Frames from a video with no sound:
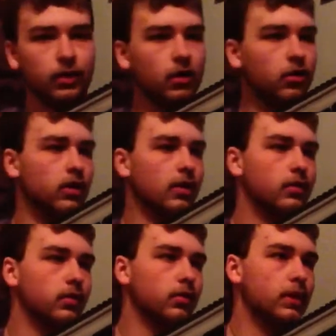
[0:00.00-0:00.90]
we all
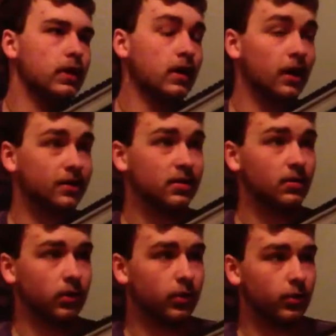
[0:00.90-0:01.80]
come to be
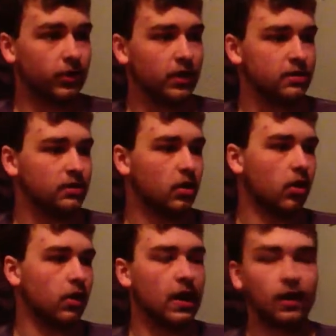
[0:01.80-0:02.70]
accustomed with a
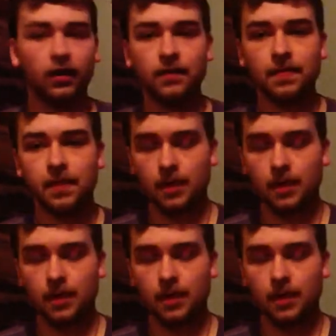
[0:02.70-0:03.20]
Scar L.